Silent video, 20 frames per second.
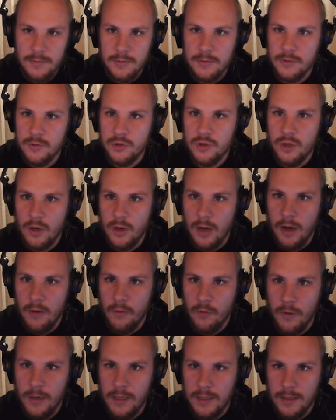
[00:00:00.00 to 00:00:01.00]
you saw how
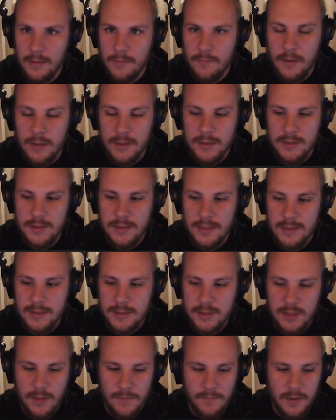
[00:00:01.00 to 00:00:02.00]
quick that was. That
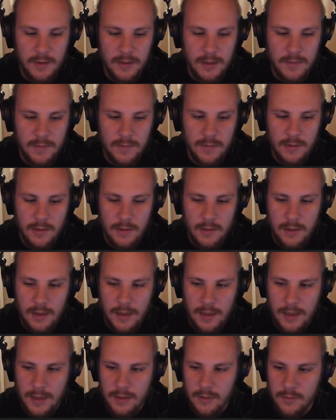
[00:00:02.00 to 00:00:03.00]
is something that
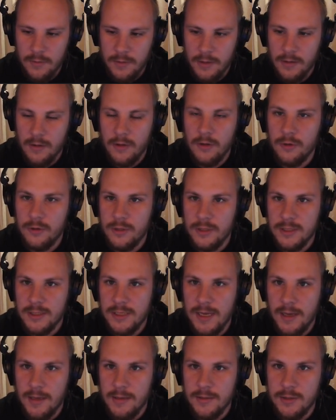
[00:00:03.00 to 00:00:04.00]
I can do in 30
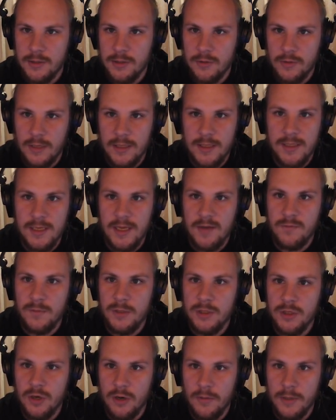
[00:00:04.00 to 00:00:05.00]
seconds. So that saves
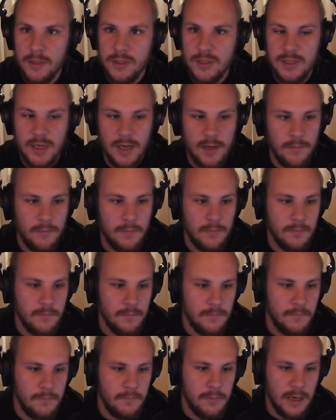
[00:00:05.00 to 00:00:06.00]
me so much time
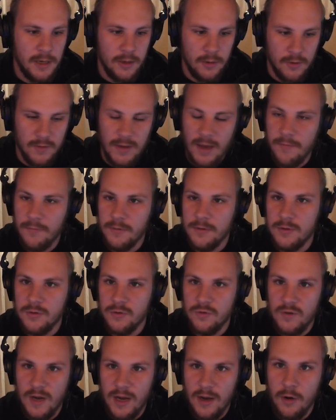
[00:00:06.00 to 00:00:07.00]
by not having to
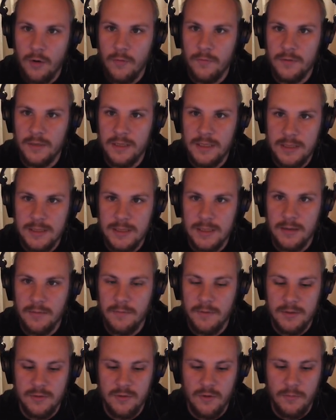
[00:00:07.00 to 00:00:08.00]
drag over each
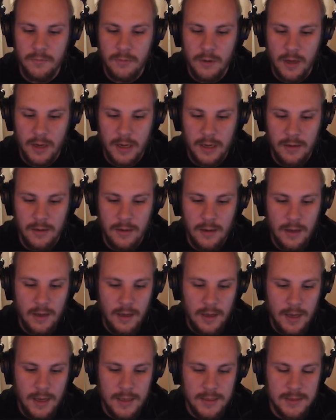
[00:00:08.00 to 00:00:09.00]
individual plugin
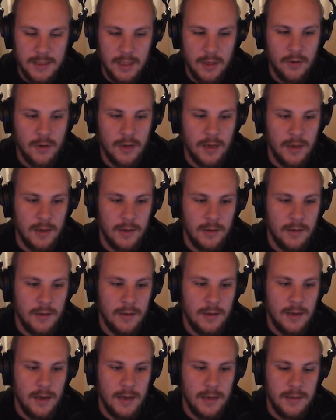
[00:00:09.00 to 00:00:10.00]
and say, okay,
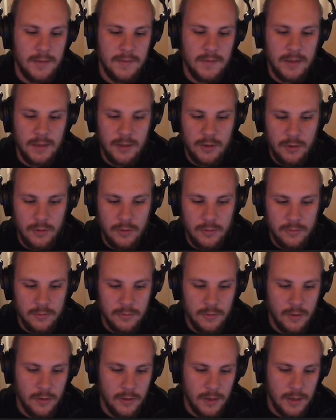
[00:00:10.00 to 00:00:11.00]
I need an EQ.
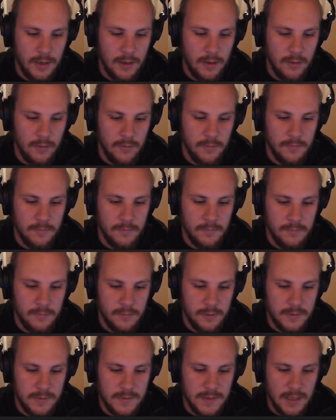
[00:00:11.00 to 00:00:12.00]
Okay, I'll
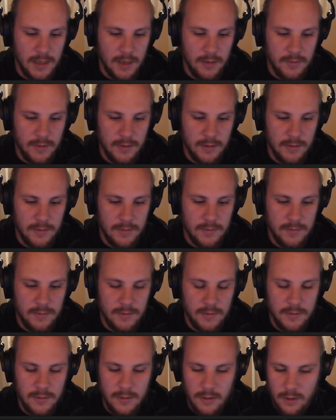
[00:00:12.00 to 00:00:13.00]
take out
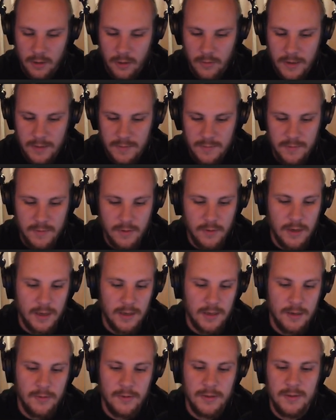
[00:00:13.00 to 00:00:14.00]
the low end.
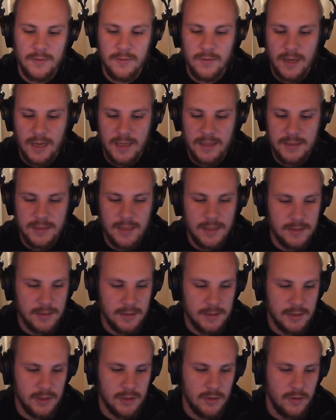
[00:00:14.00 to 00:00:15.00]
Okay, now I need to gain stage
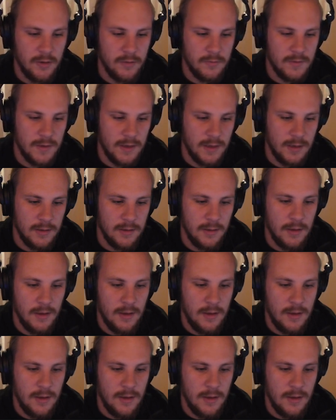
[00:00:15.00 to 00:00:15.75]
it, so I'll take